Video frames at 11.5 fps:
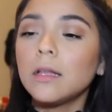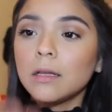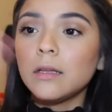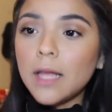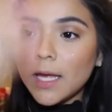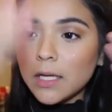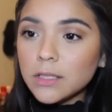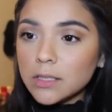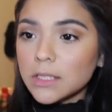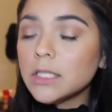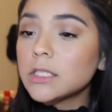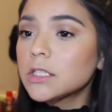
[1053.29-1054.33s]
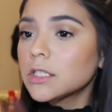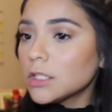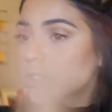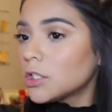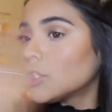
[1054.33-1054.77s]
let it
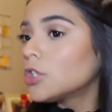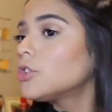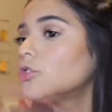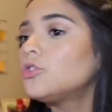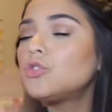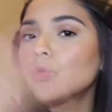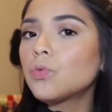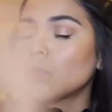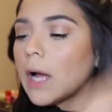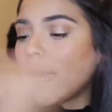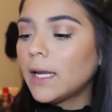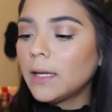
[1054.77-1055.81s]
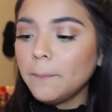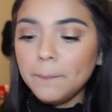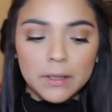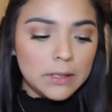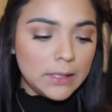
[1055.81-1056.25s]
dry
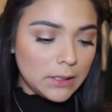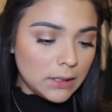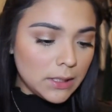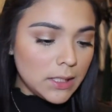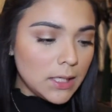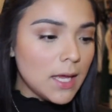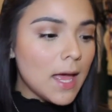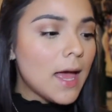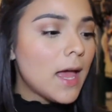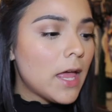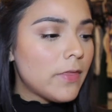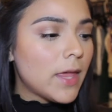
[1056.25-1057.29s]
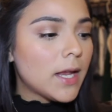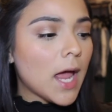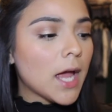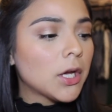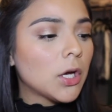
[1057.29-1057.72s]
completely, and
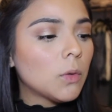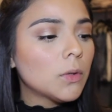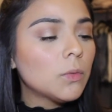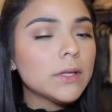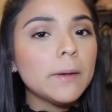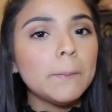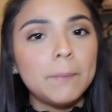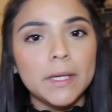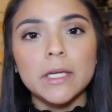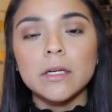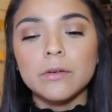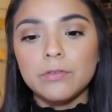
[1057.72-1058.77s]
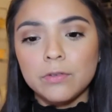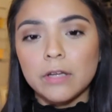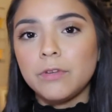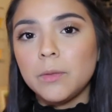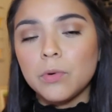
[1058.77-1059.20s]
then I go in with a big
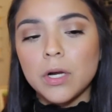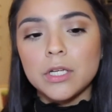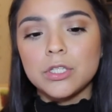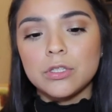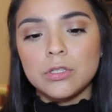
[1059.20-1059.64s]
fluffy brush.